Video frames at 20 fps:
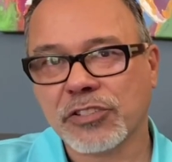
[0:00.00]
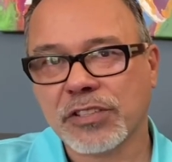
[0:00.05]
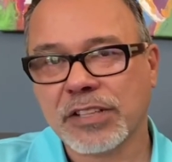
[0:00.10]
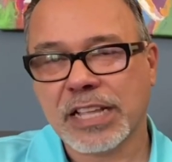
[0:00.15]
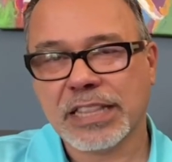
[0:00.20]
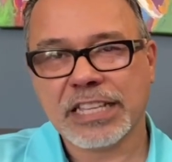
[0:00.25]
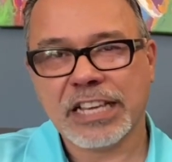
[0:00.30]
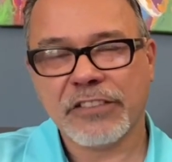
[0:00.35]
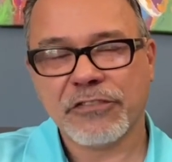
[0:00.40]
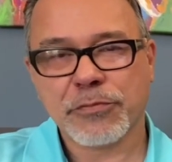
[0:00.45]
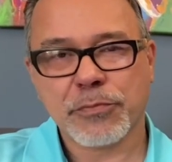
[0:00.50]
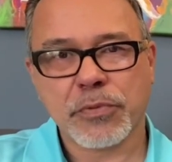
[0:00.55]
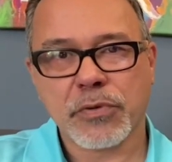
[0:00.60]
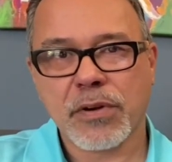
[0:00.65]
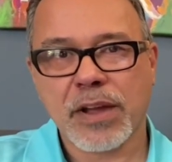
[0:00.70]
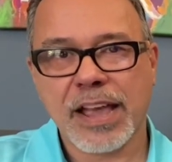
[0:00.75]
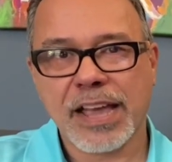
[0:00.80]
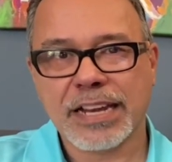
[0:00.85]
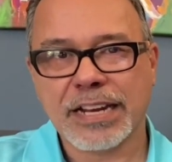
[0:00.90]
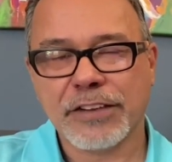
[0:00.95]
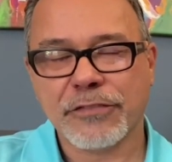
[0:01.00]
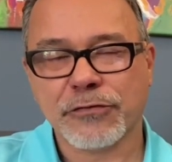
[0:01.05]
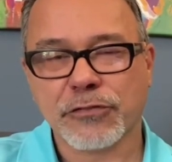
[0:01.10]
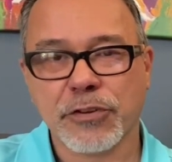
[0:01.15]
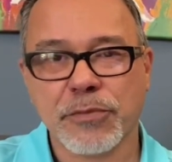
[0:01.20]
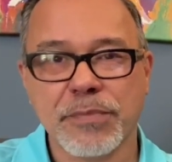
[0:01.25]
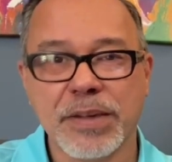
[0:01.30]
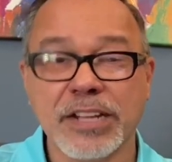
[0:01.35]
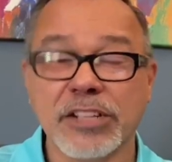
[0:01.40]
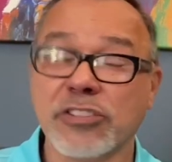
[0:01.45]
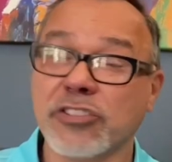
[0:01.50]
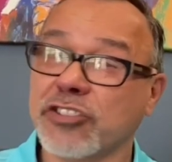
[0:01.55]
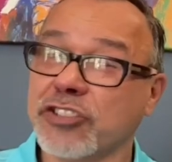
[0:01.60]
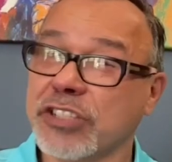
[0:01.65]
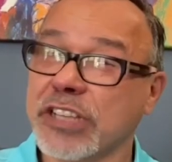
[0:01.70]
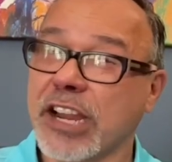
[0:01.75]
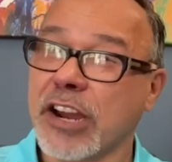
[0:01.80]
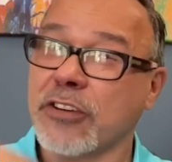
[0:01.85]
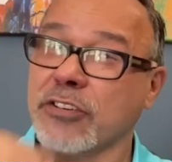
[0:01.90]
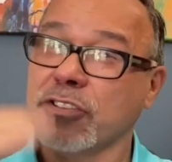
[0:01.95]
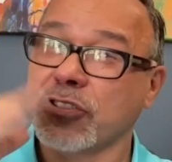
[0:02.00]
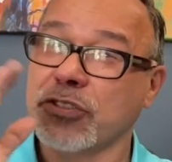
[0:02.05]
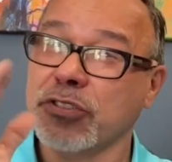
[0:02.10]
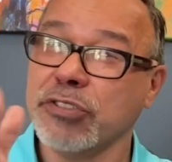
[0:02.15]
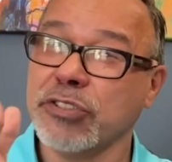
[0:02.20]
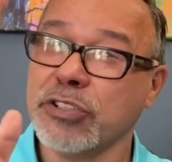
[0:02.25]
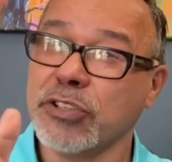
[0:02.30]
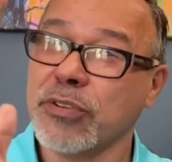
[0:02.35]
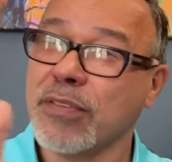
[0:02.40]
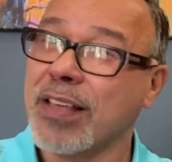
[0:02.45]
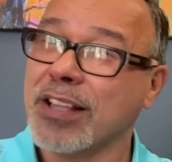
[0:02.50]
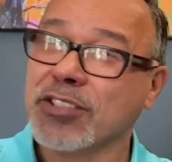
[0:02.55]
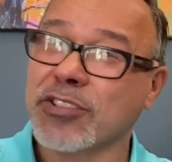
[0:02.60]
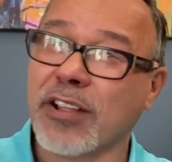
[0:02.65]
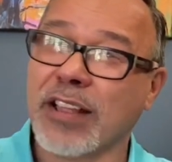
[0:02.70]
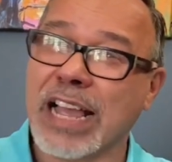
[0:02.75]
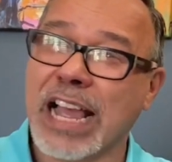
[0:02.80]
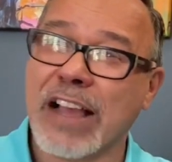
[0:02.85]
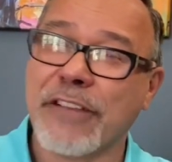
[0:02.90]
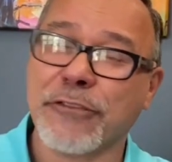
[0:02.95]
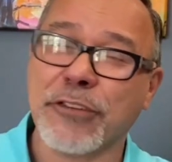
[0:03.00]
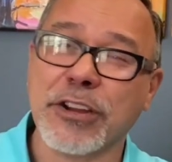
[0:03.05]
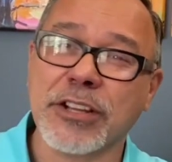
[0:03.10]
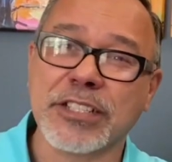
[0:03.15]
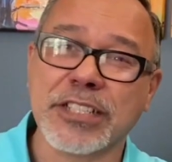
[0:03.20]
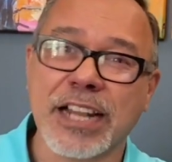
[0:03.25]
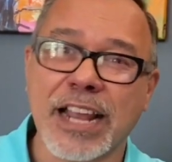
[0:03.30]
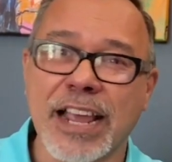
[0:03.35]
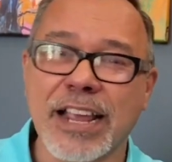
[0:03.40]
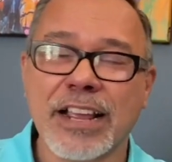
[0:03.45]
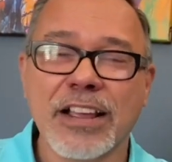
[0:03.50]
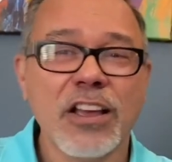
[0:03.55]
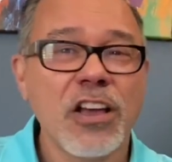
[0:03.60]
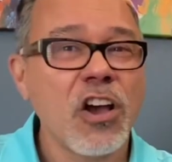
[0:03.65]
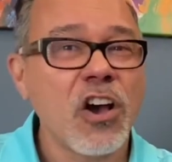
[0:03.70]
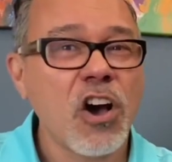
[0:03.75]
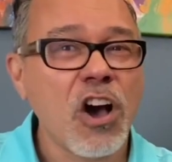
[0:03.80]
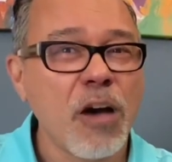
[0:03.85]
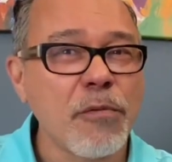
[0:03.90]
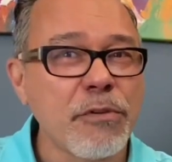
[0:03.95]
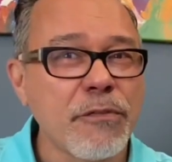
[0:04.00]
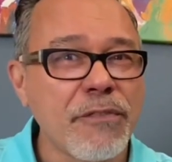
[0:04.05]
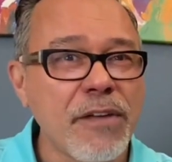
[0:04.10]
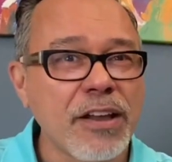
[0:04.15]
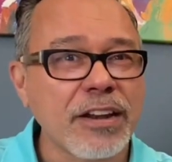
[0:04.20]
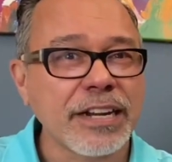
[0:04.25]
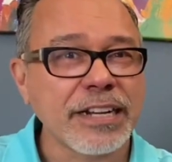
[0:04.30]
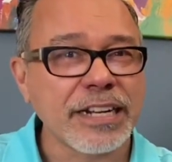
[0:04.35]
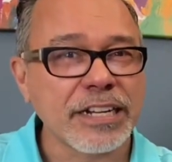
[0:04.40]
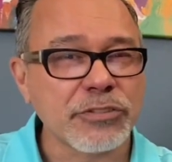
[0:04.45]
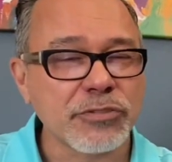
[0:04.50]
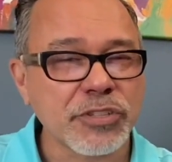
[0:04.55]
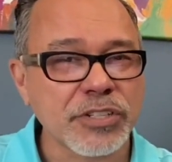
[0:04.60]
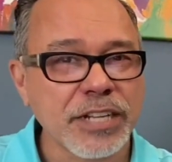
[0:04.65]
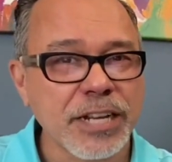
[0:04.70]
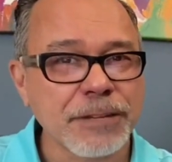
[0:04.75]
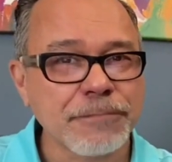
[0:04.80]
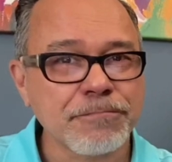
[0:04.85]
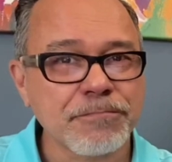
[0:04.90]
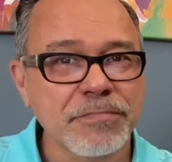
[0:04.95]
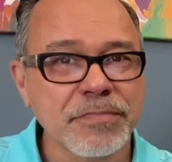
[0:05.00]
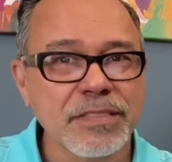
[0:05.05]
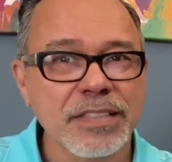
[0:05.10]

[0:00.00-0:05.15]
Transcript: that they've provided for me to share to you. And that's all I have for you today. Hope you found it interesting.